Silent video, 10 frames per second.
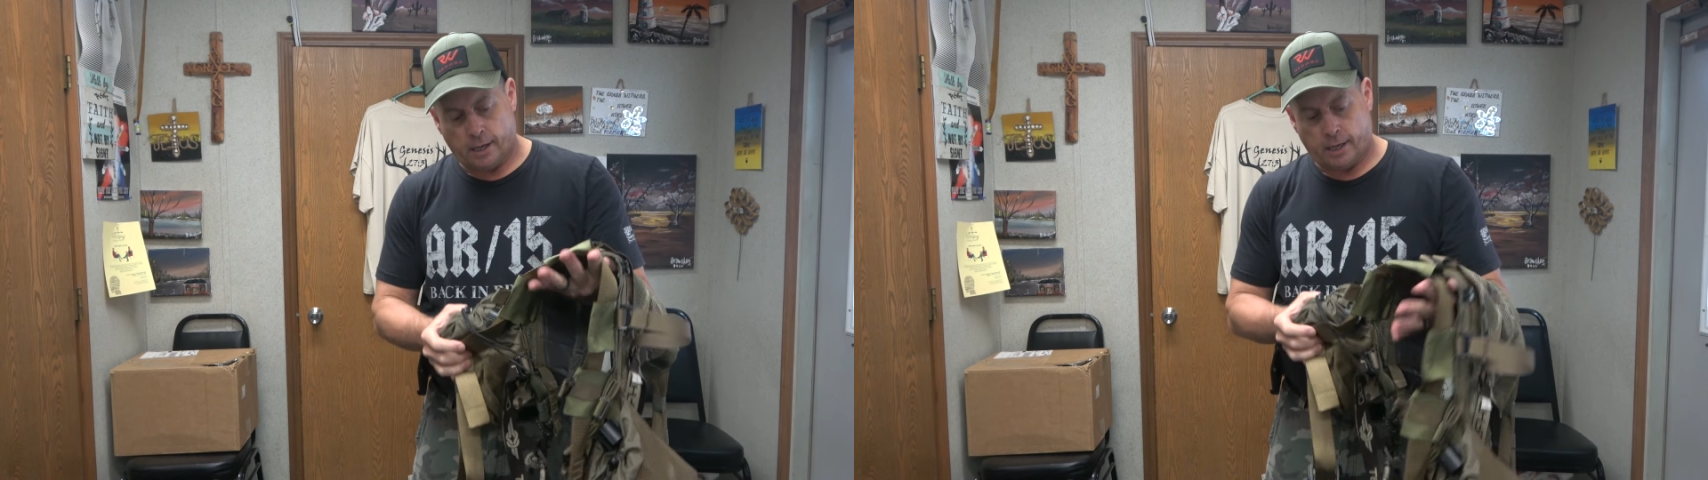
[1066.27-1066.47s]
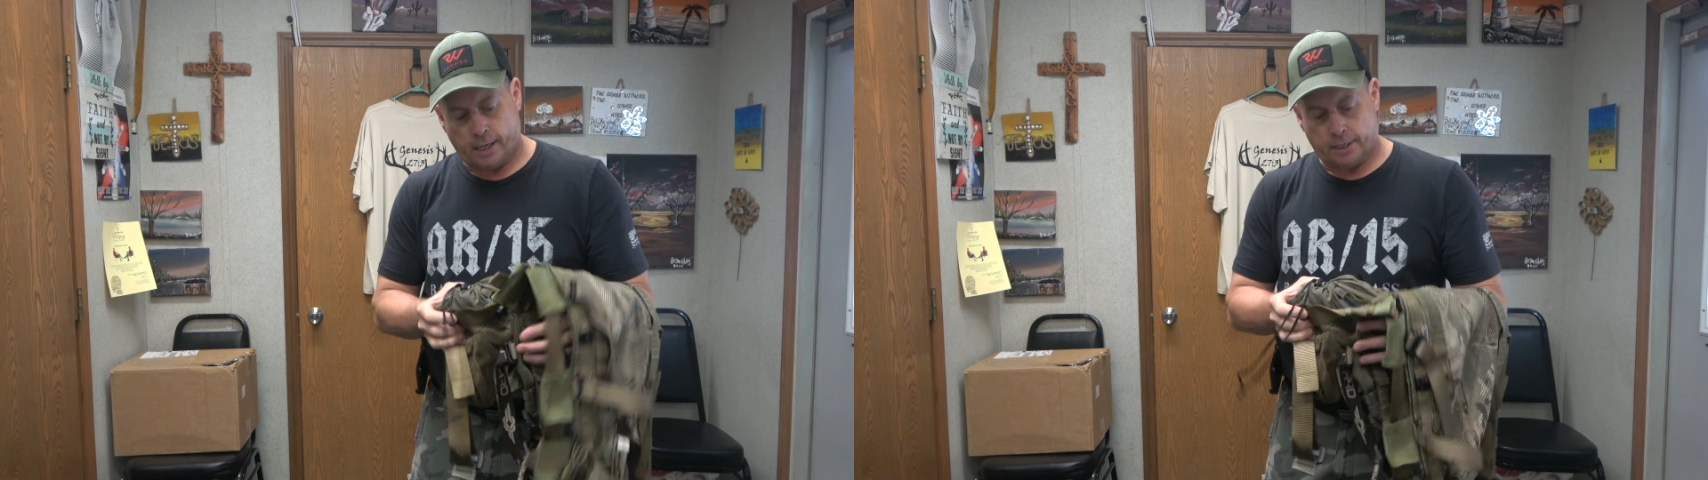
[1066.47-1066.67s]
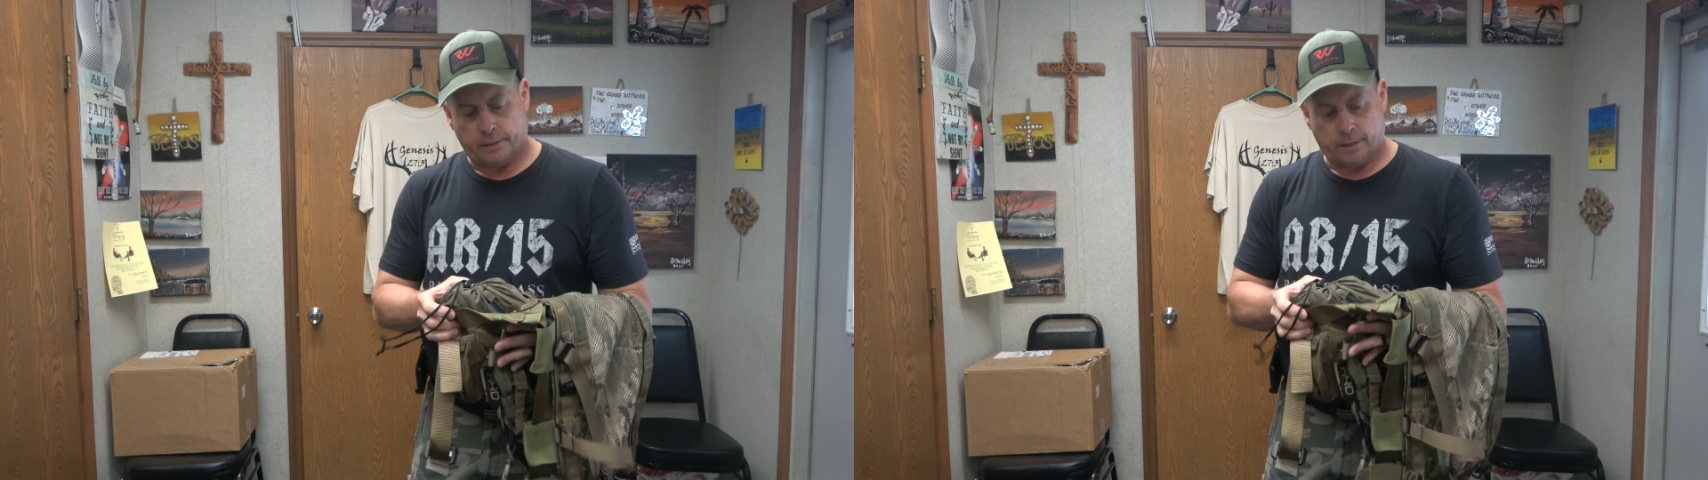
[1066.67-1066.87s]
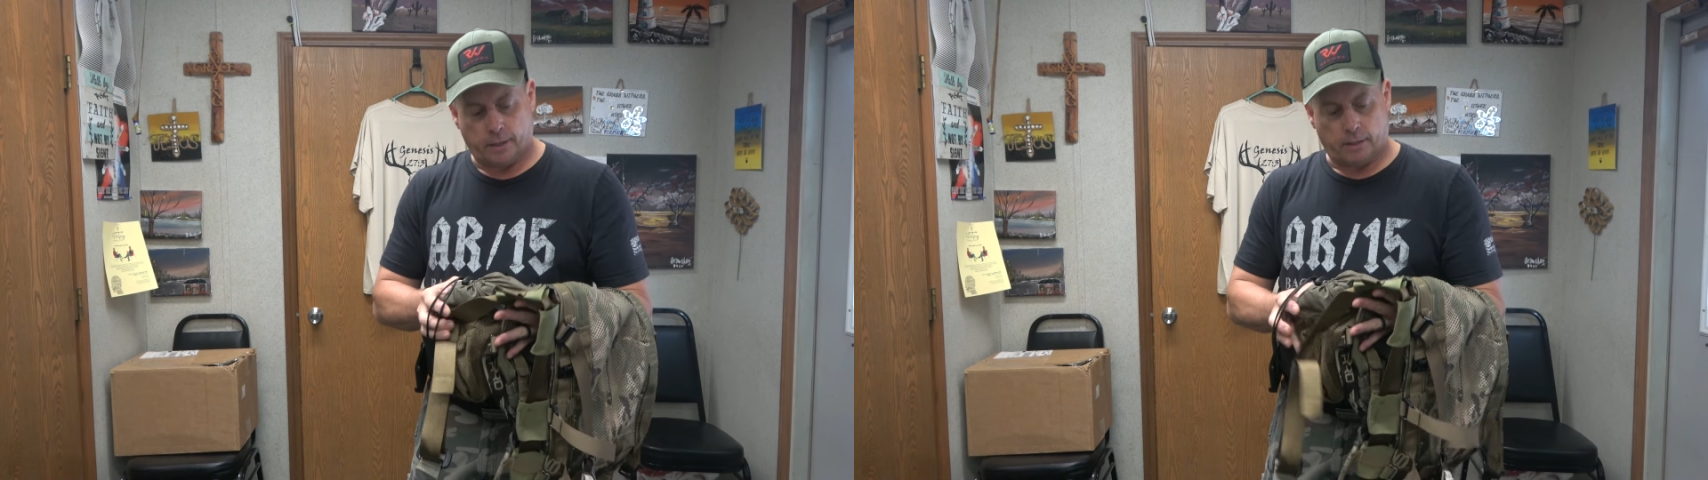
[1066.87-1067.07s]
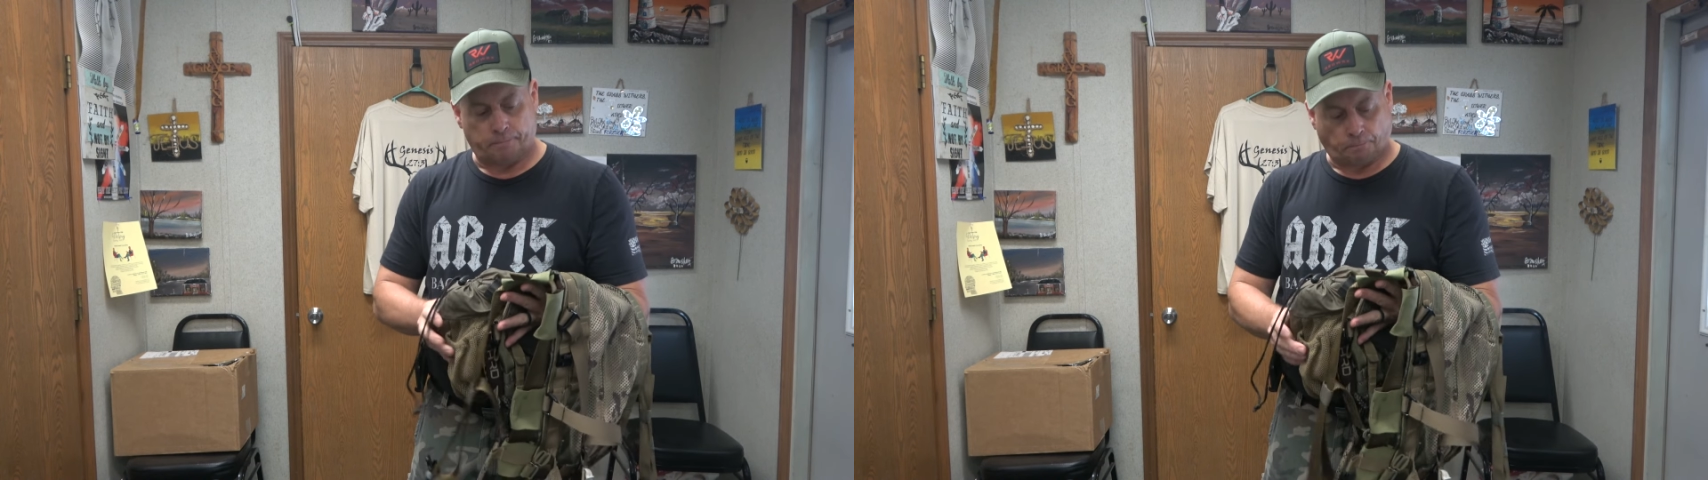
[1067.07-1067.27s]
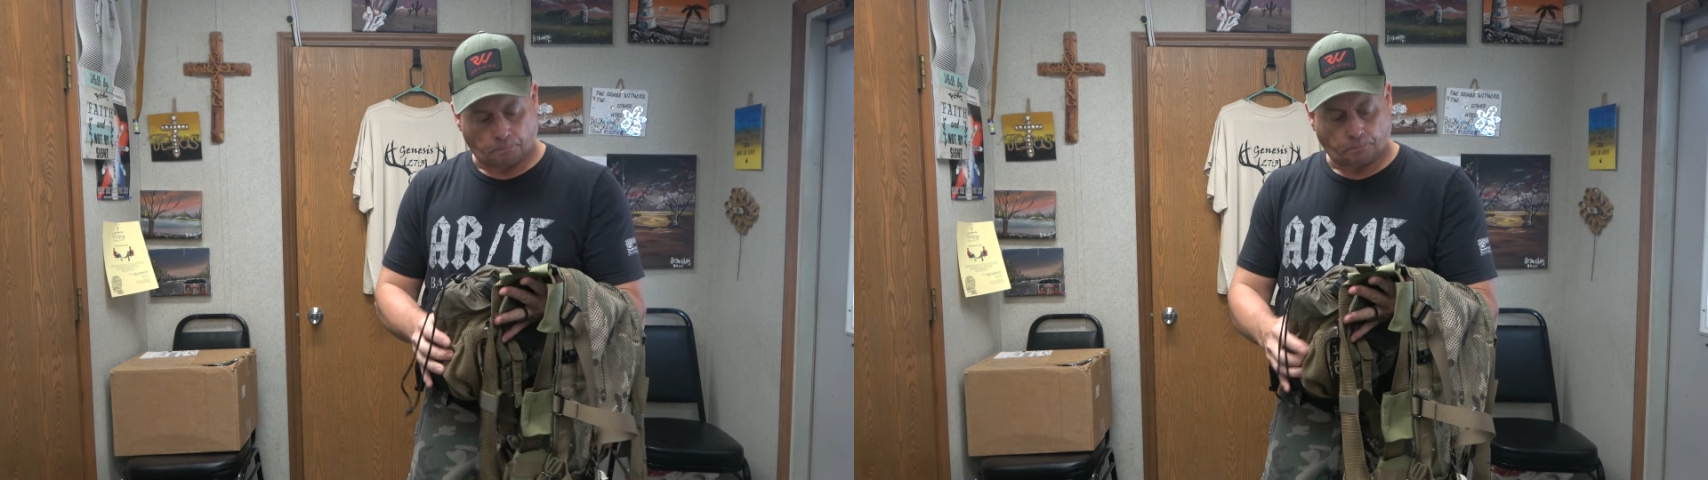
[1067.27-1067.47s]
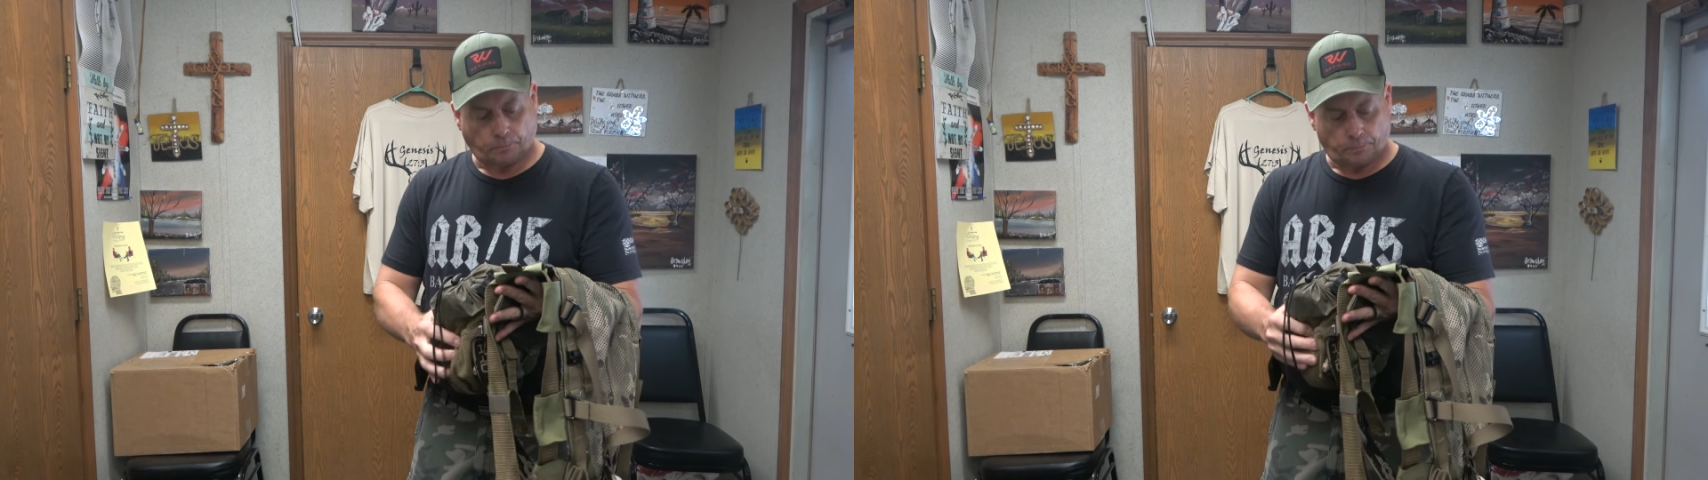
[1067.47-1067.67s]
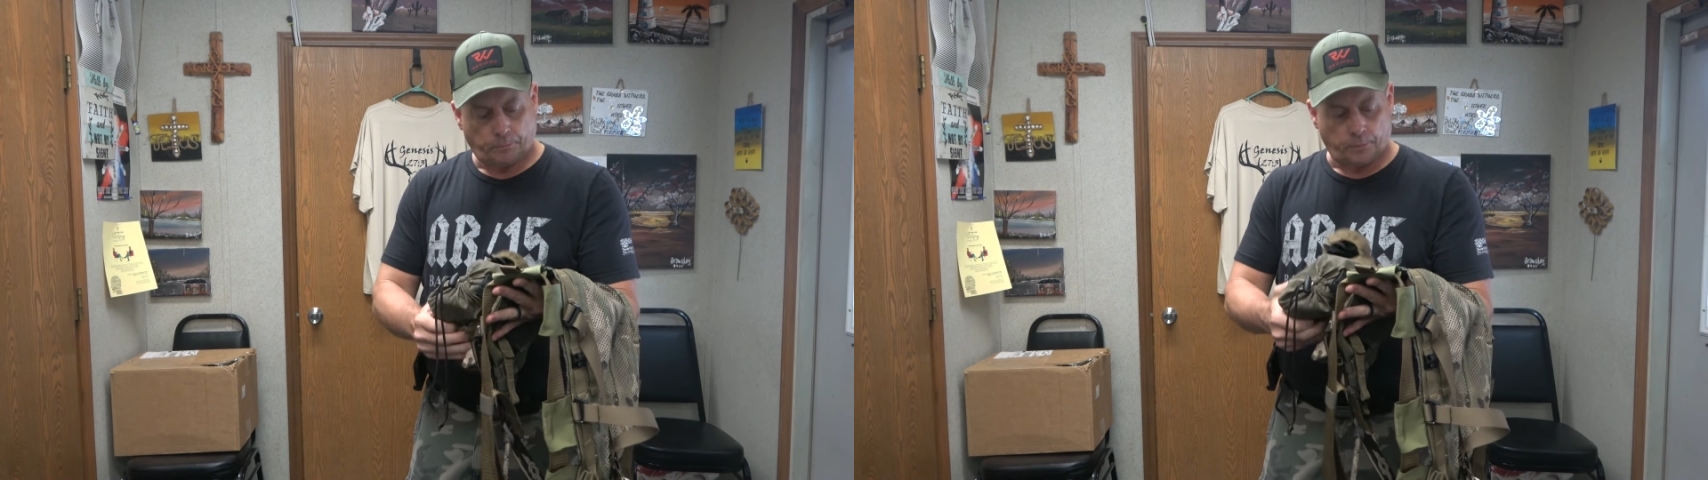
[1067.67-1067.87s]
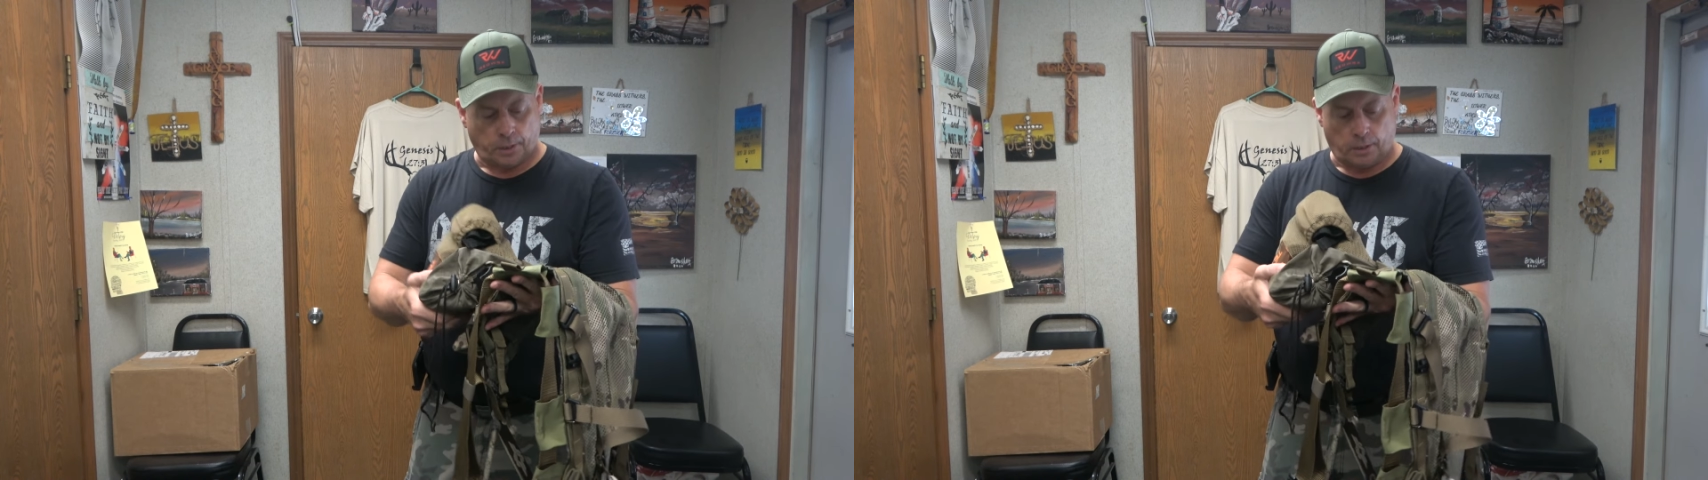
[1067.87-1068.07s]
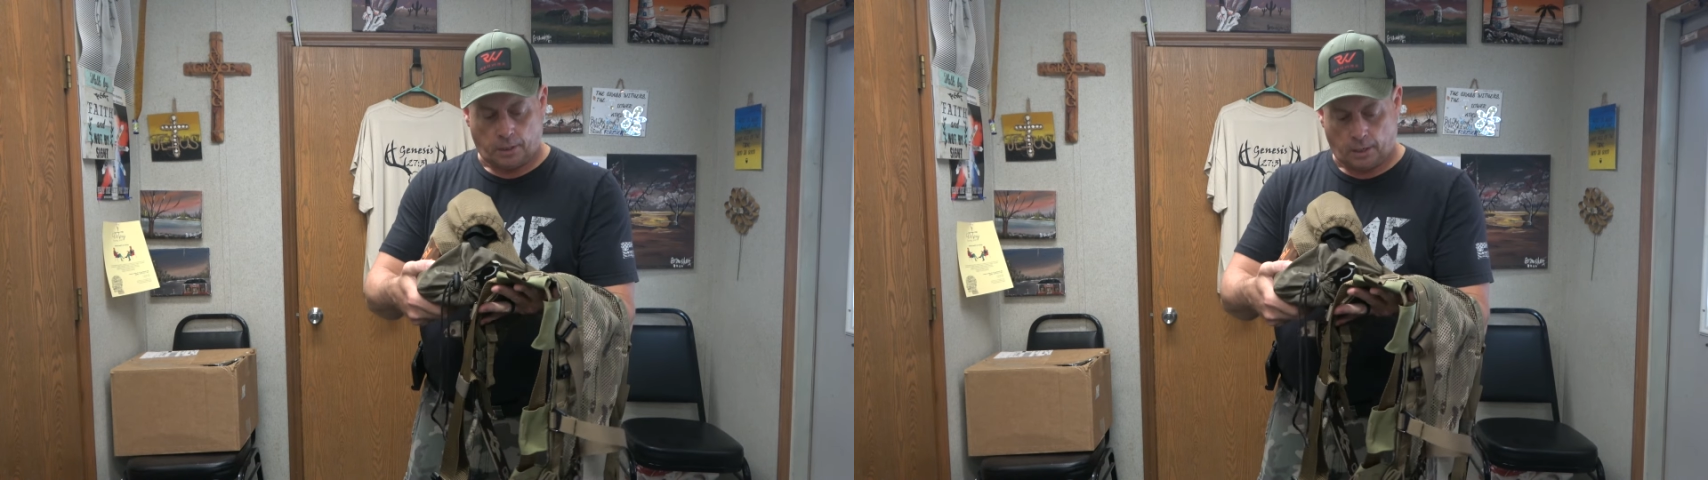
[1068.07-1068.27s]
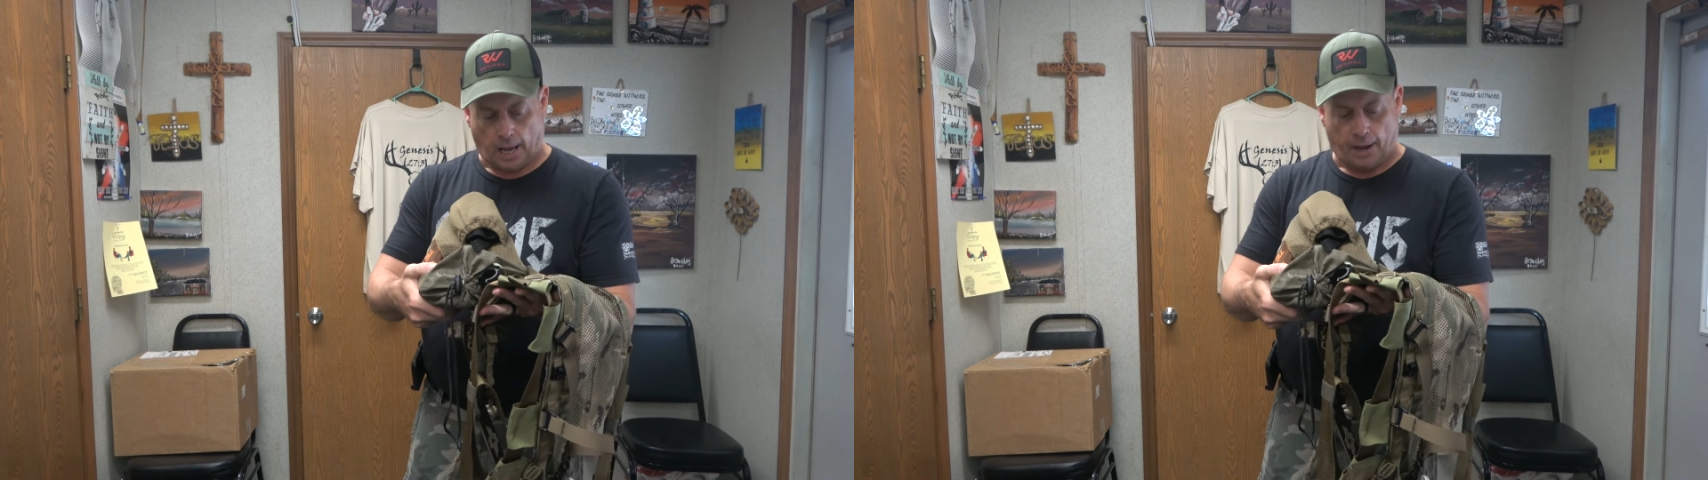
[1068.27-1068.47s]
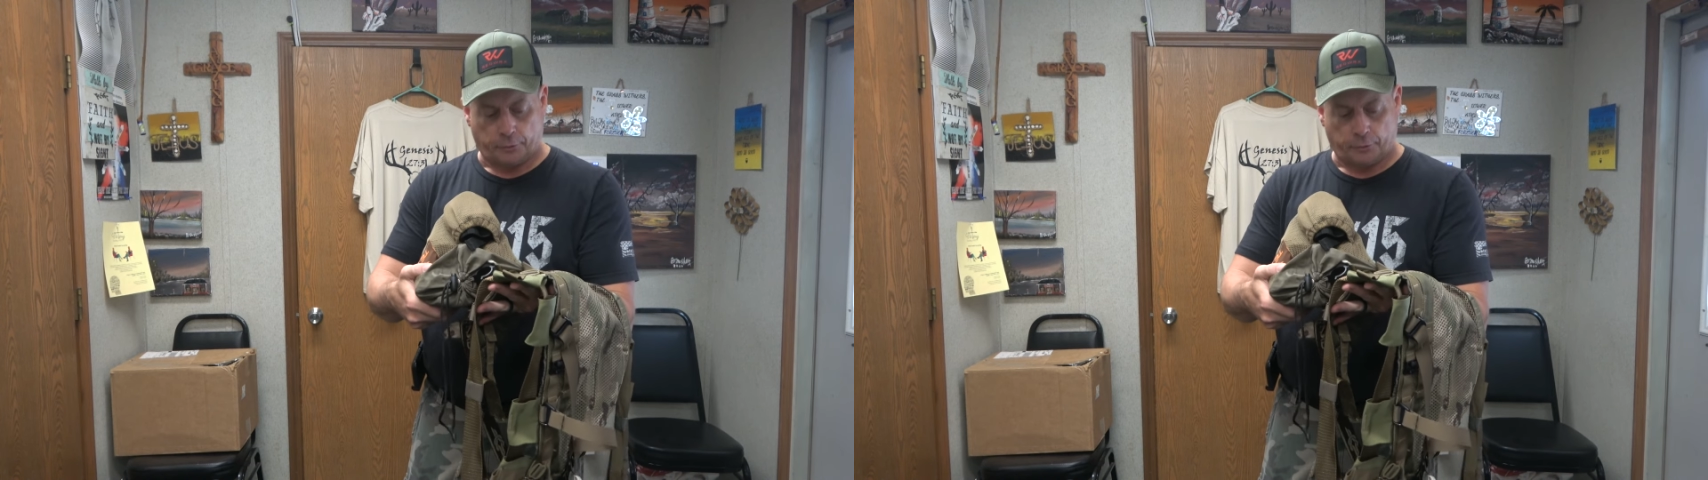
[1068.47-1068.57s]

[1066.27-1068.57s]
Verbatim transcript: And uh, I